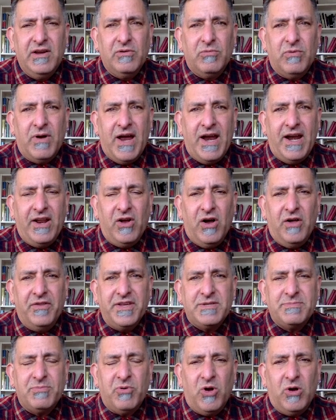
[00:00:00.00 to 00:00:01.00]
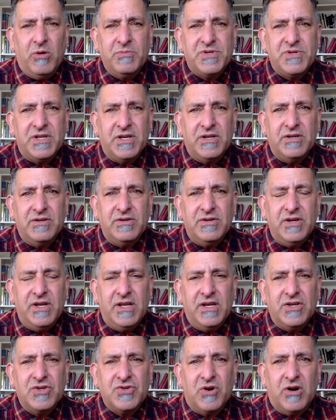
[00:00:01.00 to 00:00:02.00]
writing all these poems in
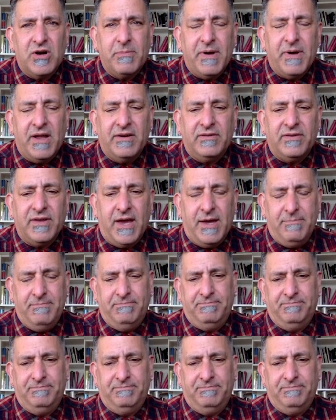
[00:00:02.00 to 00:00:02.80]
a short amount of time?